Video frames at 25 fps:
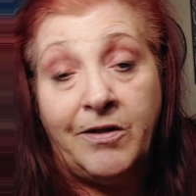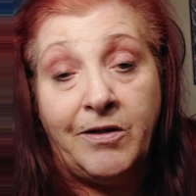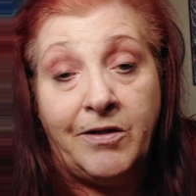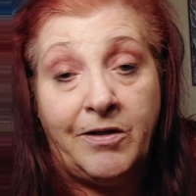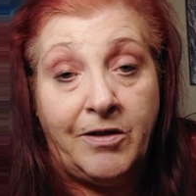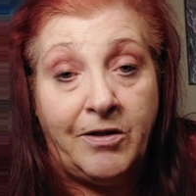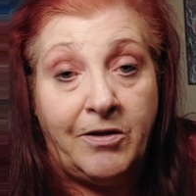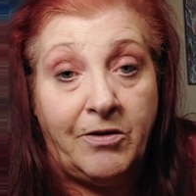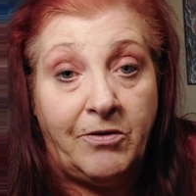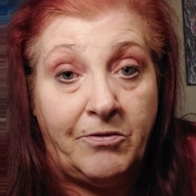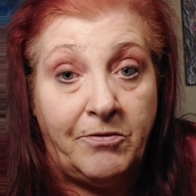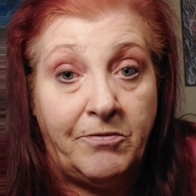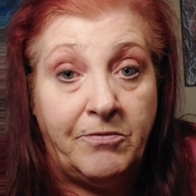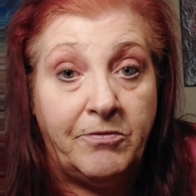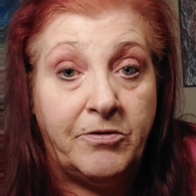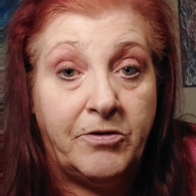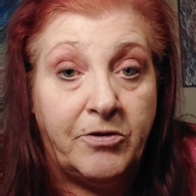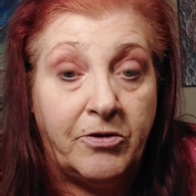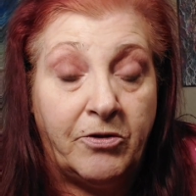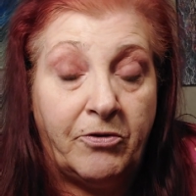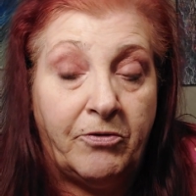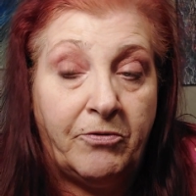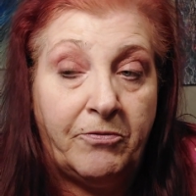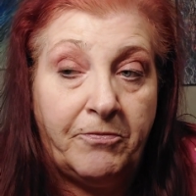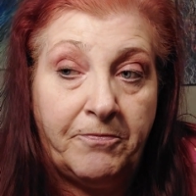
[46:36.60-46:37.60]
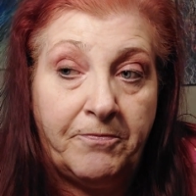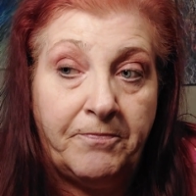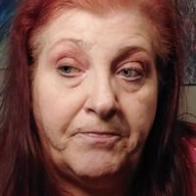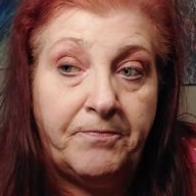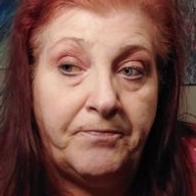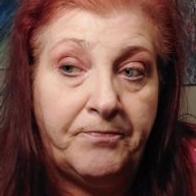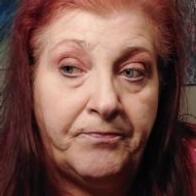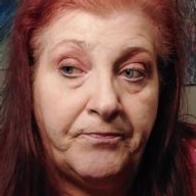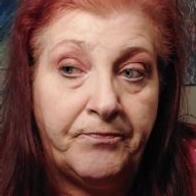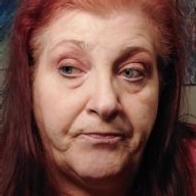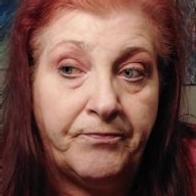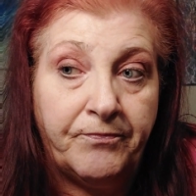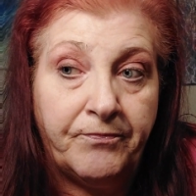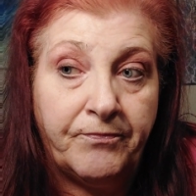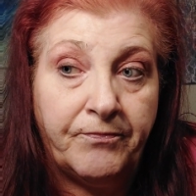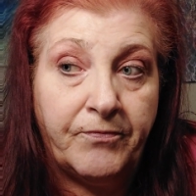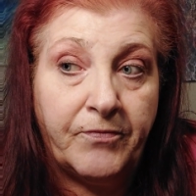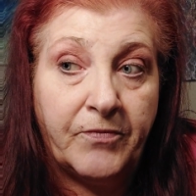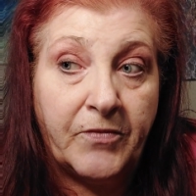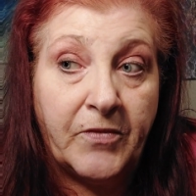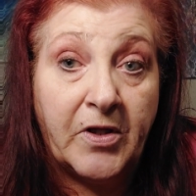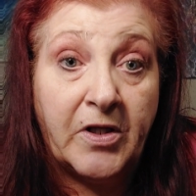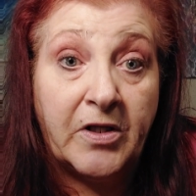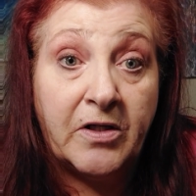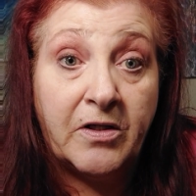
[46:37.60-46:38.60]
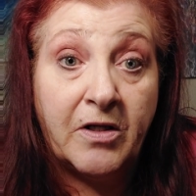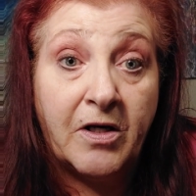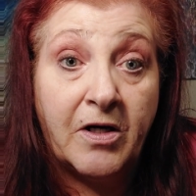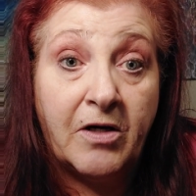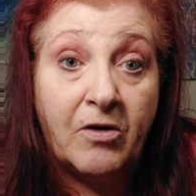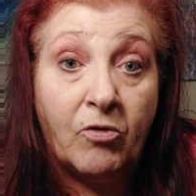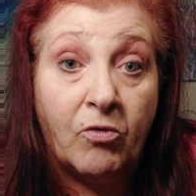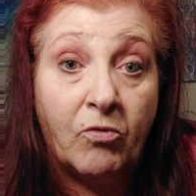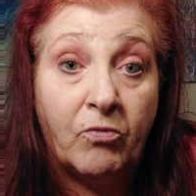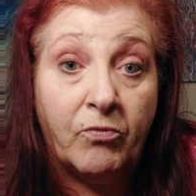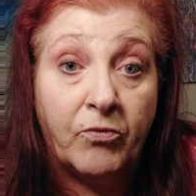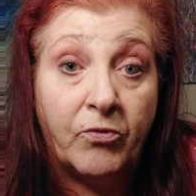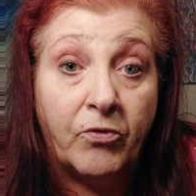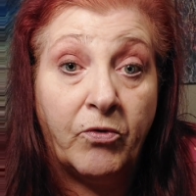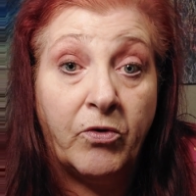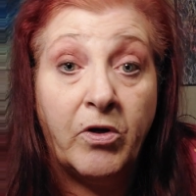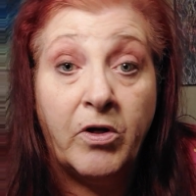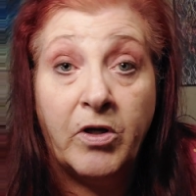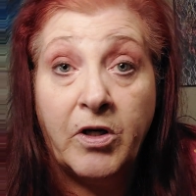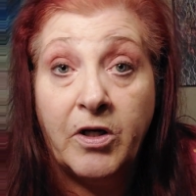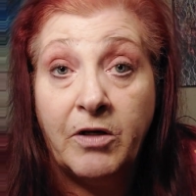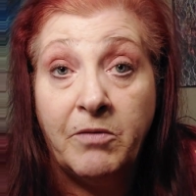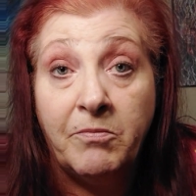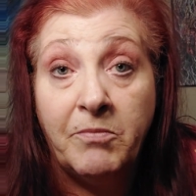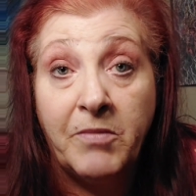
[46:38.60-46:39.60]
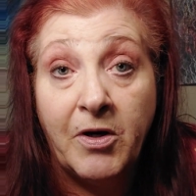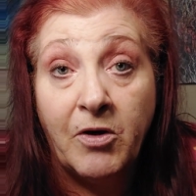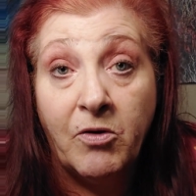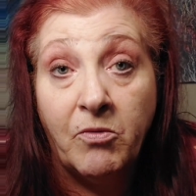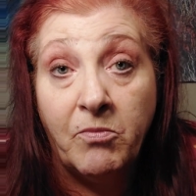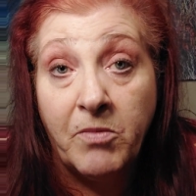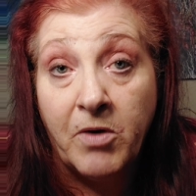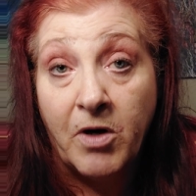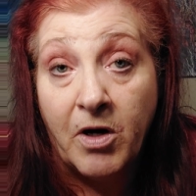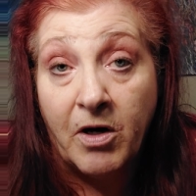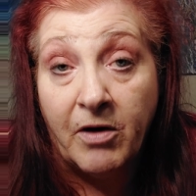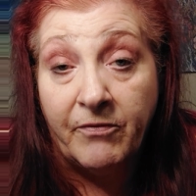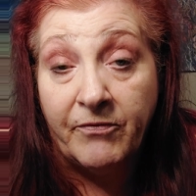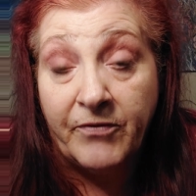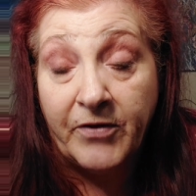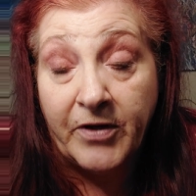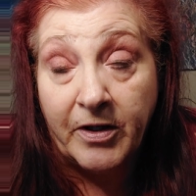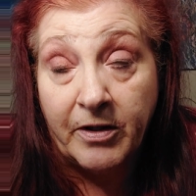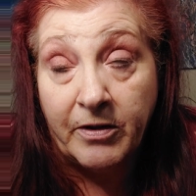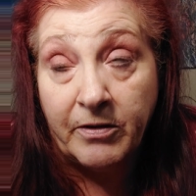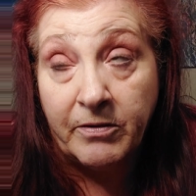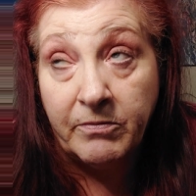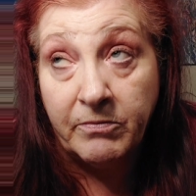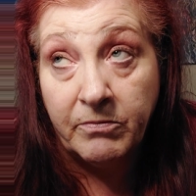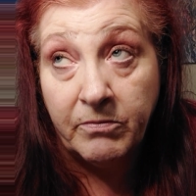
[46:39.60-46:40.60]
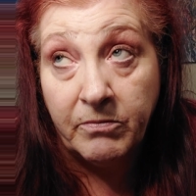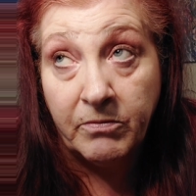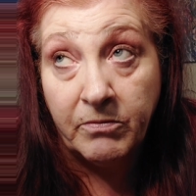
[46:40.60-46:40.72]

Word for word: yeah, so it's not over. And the mail mafia.